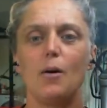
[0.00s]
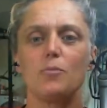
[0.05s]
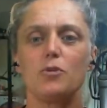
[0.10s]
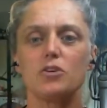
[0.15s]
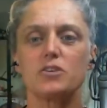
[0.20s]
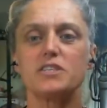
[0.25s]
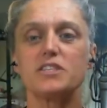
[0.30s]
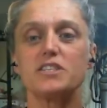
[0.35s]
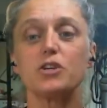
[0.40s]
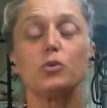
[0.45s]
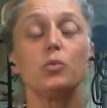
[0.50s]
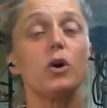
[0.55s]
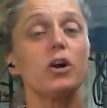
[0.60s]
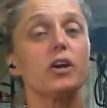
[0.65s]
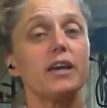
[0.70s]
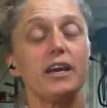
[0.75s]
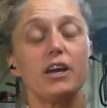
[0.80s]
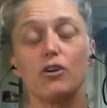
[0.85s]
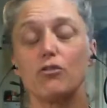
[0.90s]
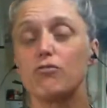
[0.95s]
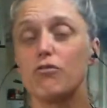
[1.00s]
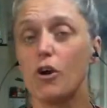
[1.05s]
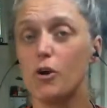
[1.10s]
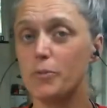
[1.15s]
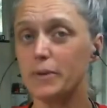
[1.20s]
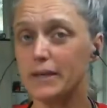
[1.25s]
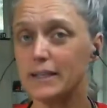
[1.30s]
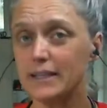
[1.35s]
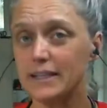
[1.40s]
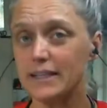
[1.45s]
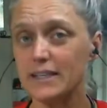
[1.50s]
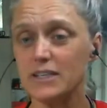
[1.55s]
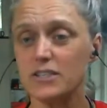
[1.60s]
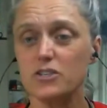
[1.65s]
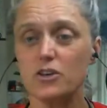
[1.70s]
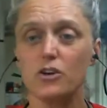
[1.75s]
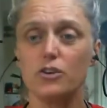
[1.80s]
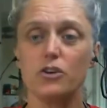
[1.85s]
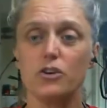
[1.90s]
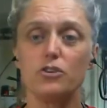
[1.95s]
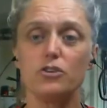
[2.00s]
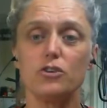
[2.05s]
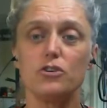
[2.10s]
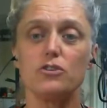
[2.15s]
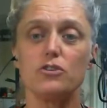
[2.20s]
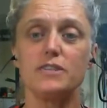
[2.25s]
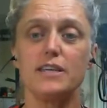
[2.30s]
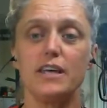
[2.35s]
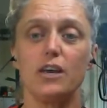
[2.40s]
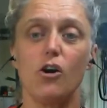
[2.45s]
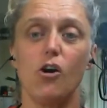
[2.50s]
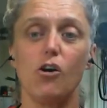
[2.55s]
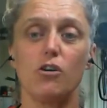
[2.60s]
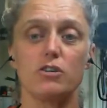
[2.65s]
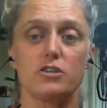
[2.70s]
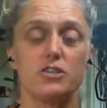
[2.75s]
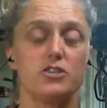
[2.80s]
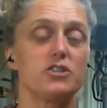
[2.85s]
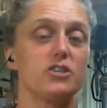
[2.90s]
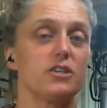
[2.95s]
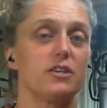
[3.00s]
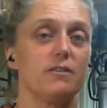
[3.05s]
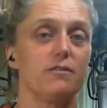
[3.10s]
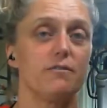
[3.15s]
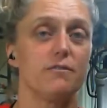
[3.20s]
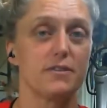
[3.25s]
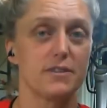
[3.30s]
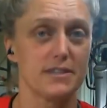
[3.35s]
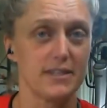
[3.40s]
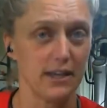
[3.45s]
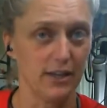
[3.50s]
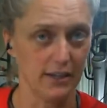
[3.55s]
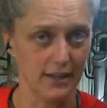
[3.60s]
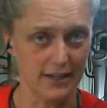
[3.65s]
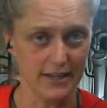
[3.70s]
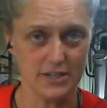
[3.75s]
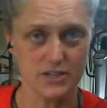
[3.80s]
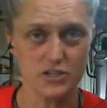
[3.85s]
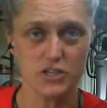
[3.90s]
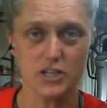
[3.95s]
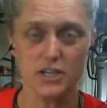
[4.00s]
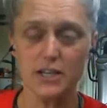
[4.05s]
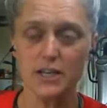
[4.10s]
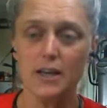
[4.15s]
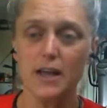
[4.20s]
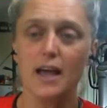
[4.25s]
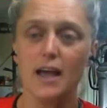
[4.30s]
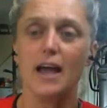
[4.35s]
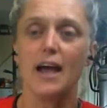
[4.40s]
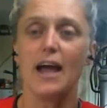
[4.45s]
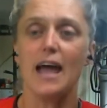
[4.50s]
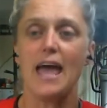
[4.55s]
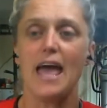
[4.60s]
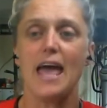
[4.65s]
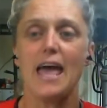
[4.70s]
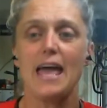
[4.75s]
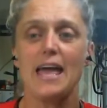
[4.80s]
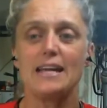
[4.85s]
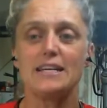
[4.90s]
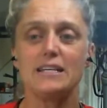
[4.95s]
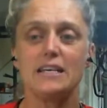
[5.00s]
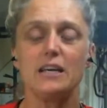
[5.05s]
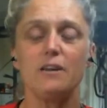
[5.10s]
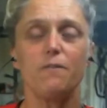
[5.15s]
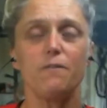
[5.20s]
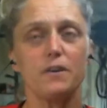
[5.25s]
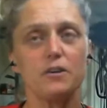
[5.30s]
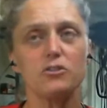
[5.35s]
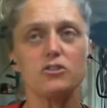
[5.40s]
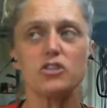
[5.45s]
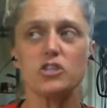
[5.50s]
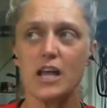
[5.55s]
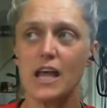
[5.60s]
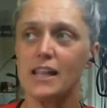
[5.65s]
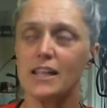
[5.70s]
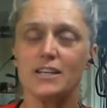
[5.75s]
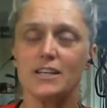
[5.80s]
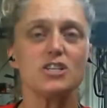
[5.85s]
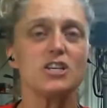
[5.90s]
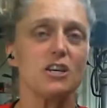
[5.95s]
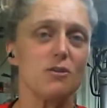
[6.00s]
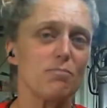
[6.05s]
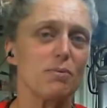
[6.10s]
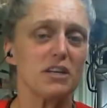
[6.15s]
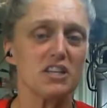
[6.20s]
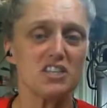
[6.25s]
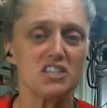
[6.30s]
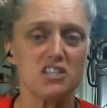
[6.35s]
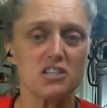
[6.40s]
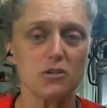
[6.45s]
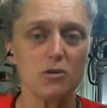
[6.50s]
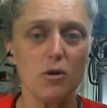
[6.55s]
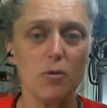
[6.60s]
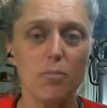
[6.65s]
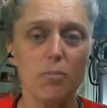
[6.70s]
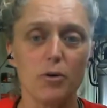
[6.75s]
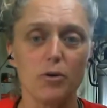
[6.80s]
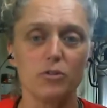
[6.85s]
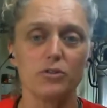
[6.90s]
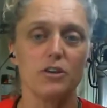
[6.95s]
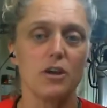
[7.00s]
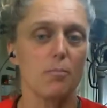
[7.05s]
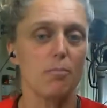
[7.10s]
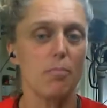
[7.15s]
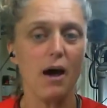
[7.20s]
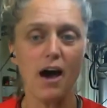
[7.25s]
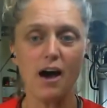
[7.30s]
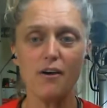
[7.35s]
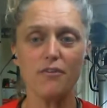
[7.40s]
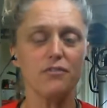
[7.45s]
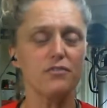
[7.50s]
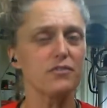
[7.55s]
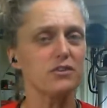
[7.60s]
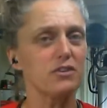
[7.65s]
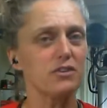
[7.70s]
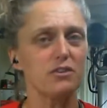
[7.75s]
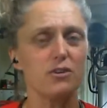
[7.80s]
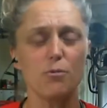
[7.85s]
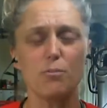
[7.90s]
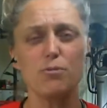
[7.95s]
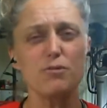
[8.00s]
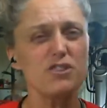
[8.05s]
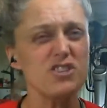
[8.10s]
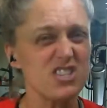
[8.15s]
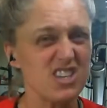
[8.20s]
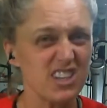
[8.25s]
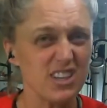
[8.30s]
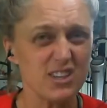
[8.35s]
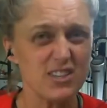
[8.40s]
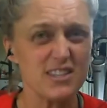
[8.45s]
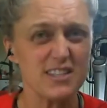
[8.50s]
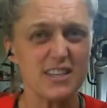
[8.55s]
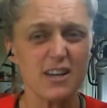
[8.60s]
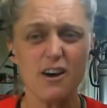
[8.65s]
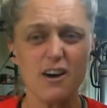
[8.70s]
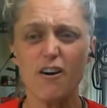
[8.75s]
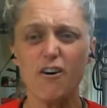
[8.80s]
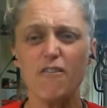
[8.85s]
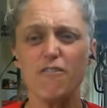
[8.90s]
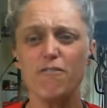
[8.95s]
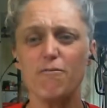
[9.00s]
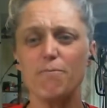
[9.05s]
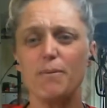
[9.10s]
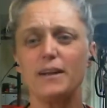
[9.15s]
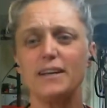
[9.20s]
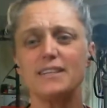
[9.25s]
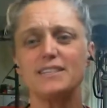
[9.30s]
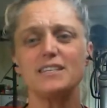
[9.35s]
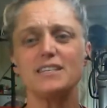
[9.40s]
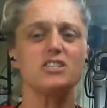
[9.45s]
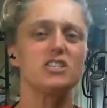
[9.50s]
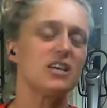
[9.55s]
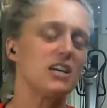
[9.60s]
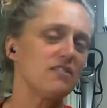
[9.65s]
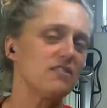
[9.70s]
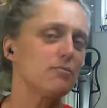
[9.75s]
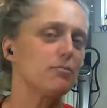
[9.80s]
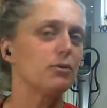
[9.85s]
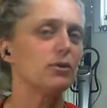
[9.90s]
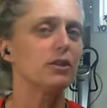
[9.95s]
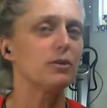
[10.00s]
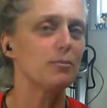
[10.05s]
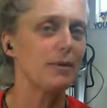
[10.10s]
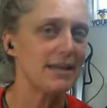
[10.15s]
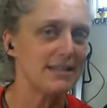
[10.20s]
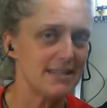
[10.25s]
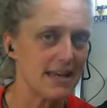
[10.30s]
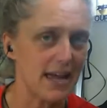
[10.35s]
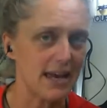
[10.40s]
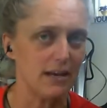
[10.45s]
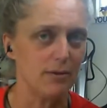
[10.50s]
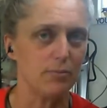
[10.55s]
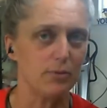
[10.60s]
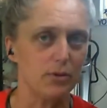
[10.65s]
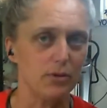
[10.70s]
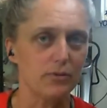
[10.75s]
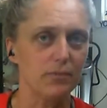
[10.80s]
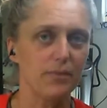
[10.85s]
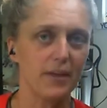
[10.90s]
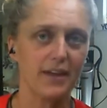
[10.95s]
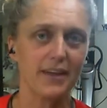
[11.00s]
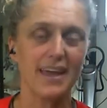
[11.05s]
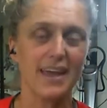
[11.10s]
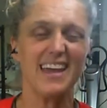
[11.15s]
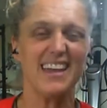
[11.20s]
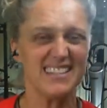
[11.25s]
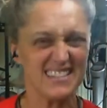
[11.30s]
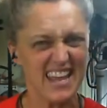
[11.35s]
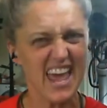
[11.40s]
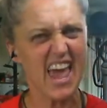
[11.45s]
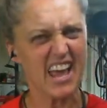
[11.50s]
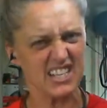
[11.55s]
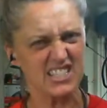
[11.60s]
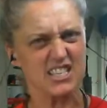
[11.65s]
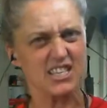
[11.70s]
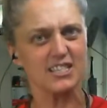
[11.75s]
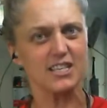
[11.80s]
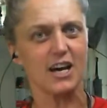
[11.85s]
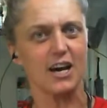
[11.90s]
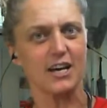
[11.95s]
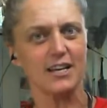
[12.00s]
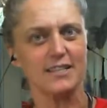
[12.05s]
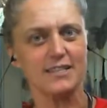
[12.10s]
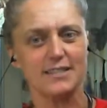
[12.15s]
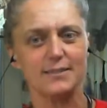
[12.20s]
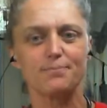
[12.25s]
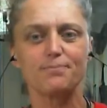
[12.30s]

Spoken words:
You're still working aerobically, so you're using oxygen for cell energy, and it feels challenging, but it's doable. You're puffed, you're pushing yourself, but it's achievable and maintainable. Okay, it's exercise.